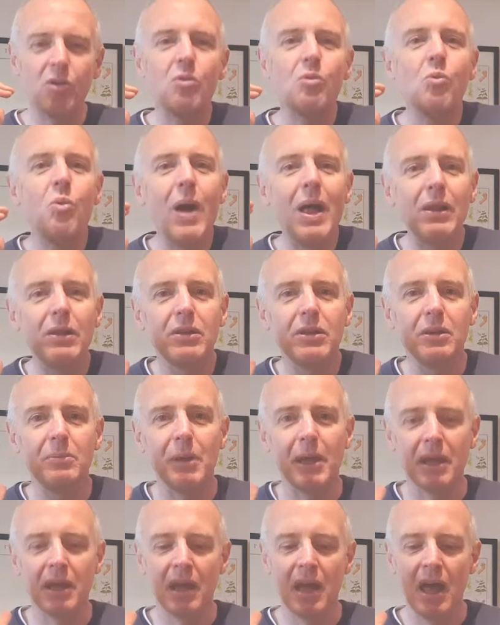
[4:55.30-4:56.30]

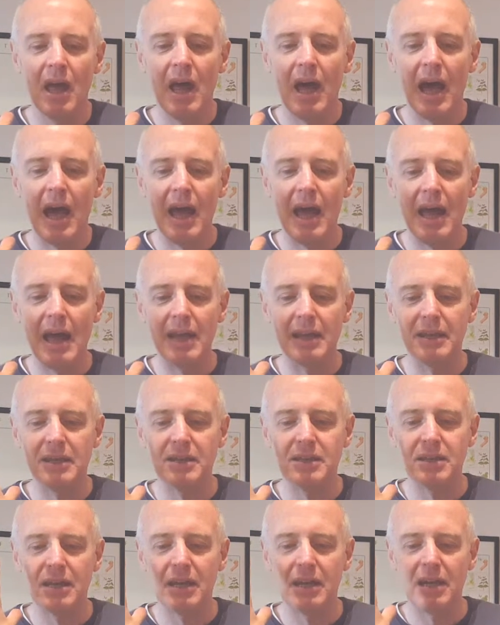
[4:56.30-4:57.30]
welcoming.
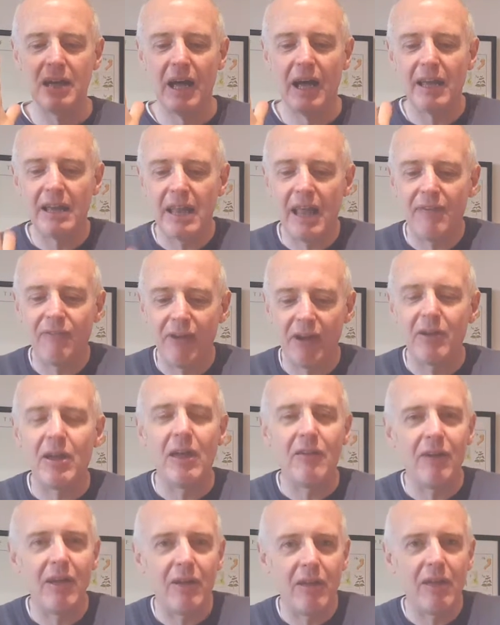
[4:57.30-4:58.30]
And if
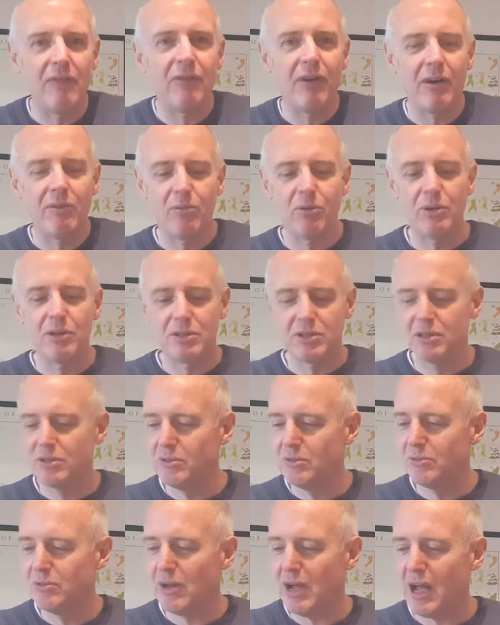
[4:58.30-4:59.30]
I were
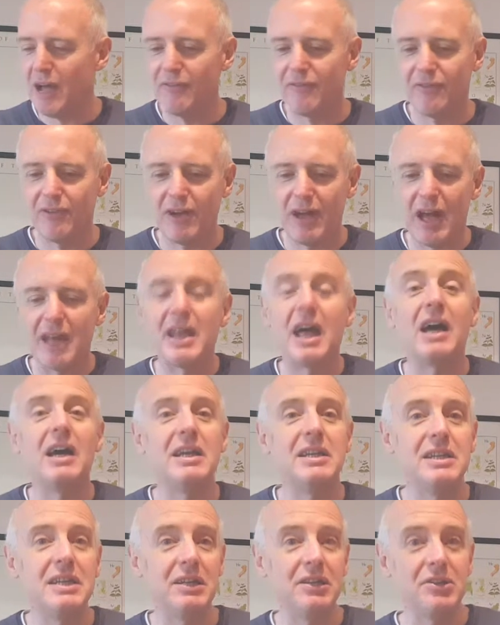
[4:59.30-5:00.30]
to have an
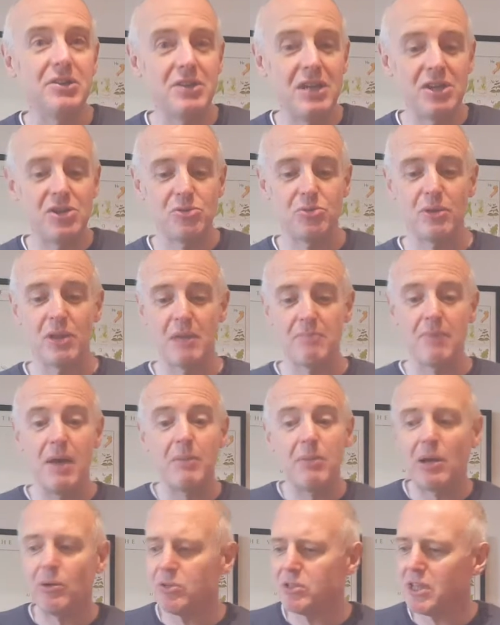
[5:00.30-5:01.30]
ideal dish with it,
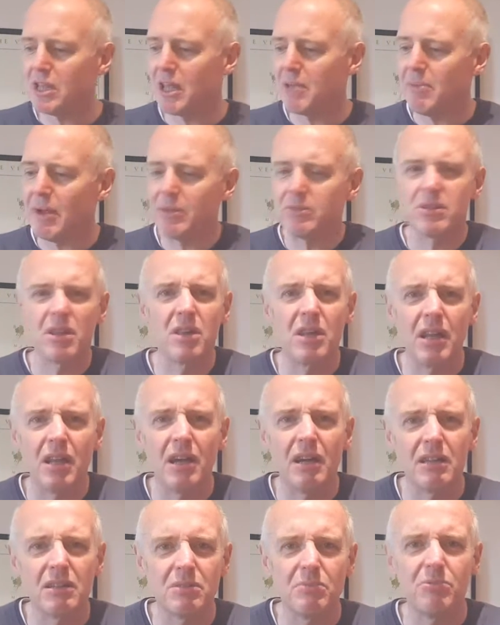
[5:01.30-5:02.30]
maybe I was thinking about something
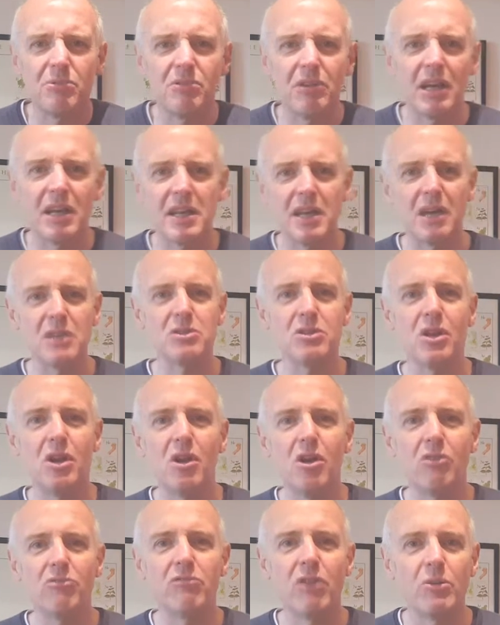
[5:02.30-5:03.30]
like some really nice
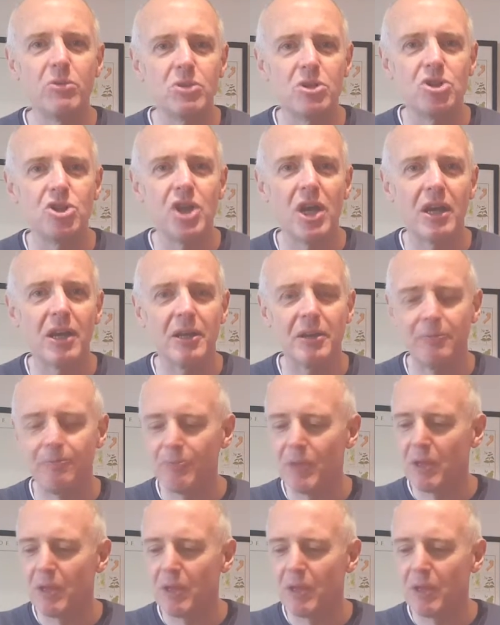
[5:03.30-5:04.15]
roast chicken,